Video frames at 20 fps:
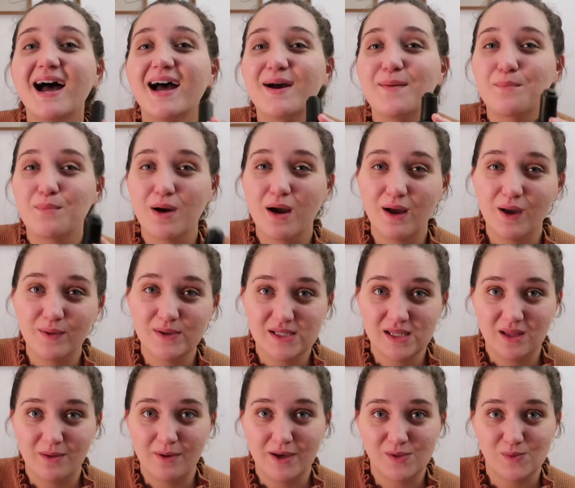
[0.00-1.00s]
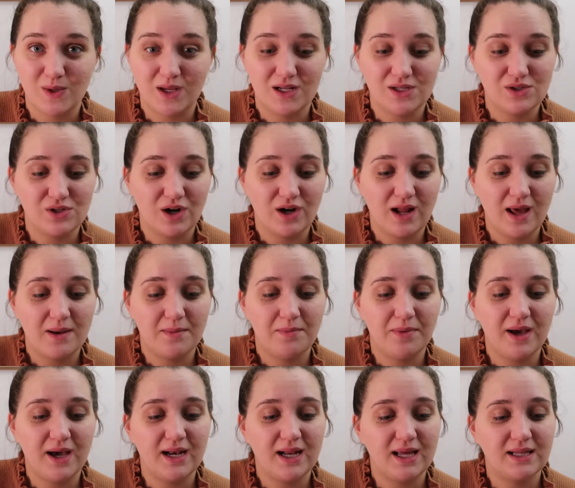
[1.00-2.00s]
probably wasn't the best way to start it.
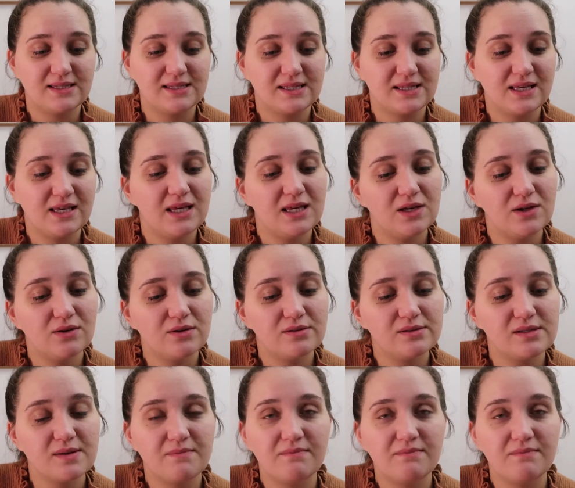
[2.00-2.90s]
But it's Kiehl's